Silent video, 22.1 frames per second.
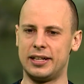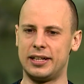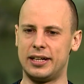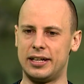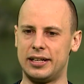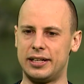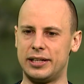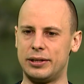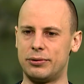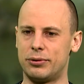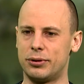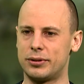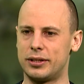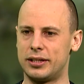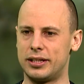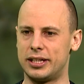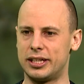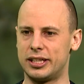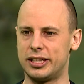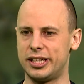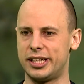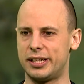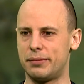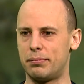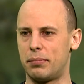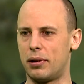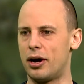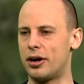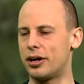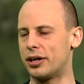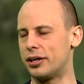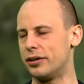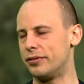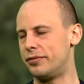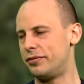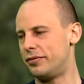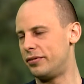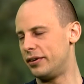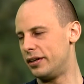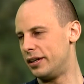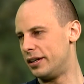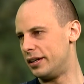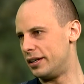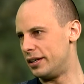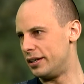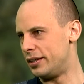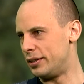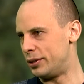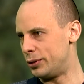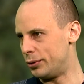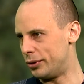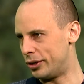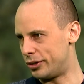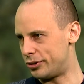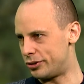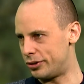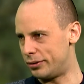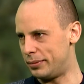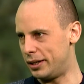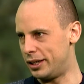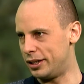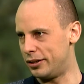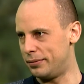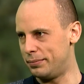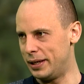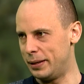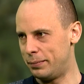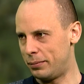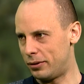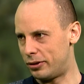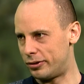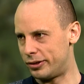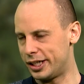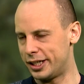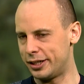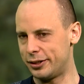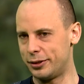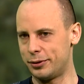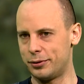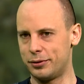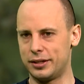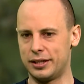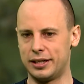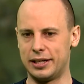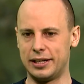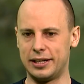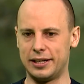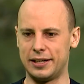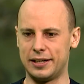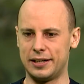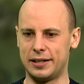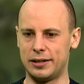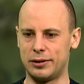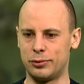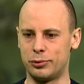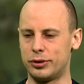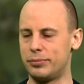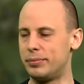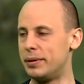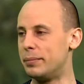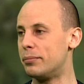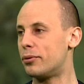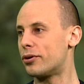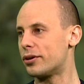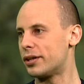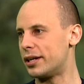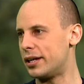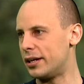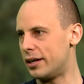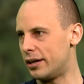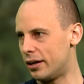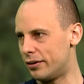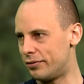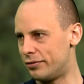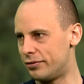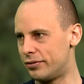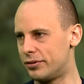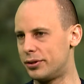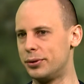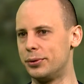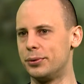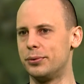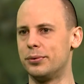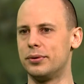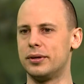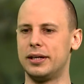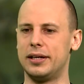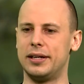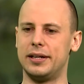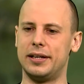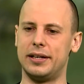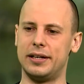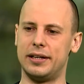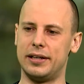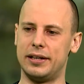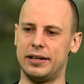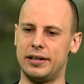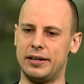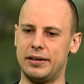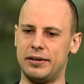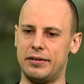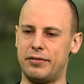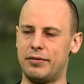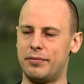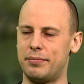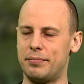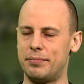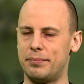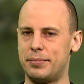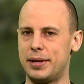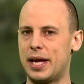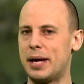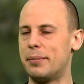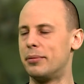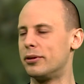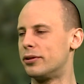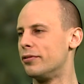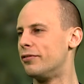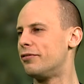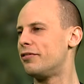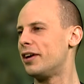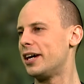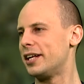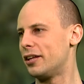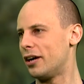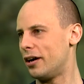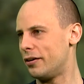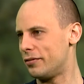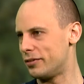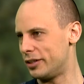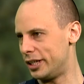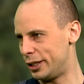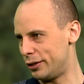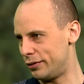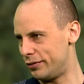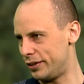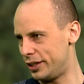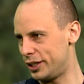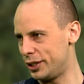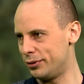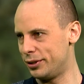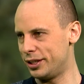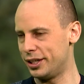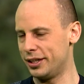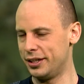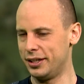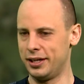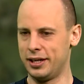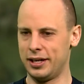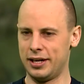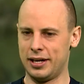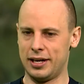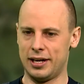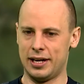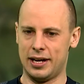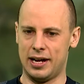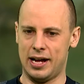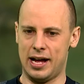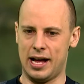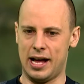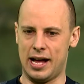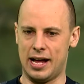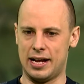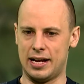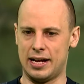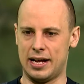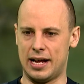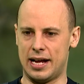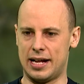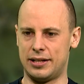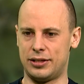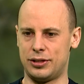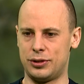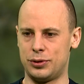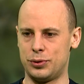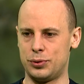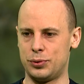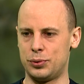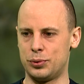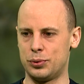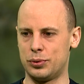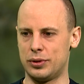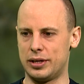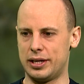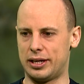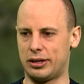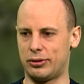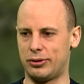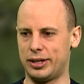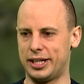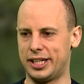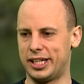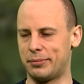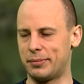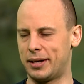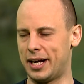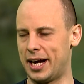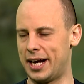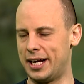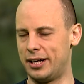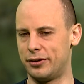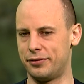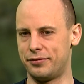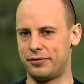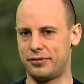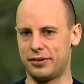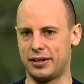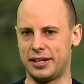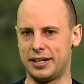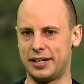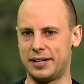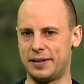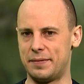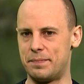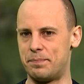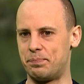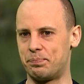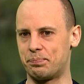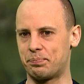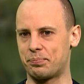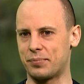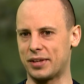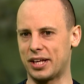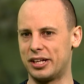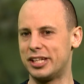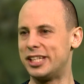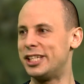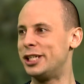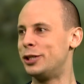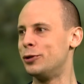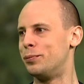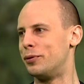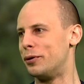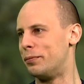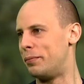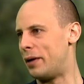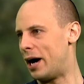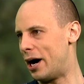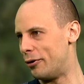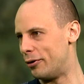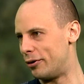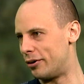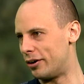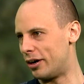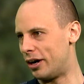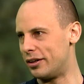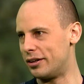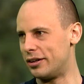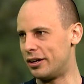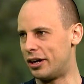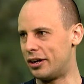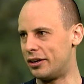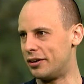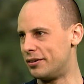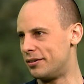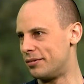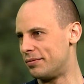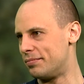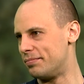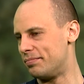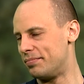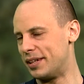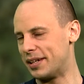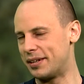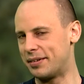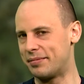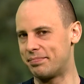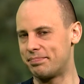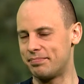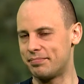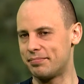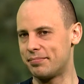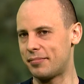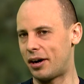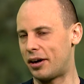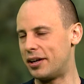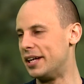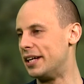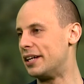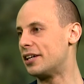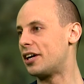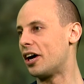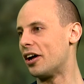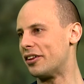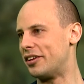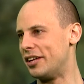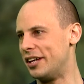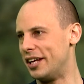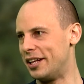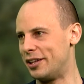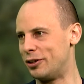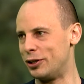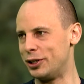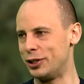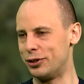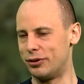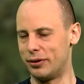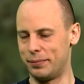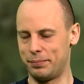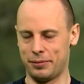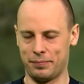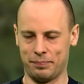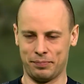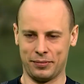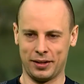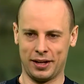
And he wrote that this block of 200 million people or so would be more than enough to be able to fight off the Soviet Union. Uh, and to uh, create some kind of um, superpower on on the in continental Europe.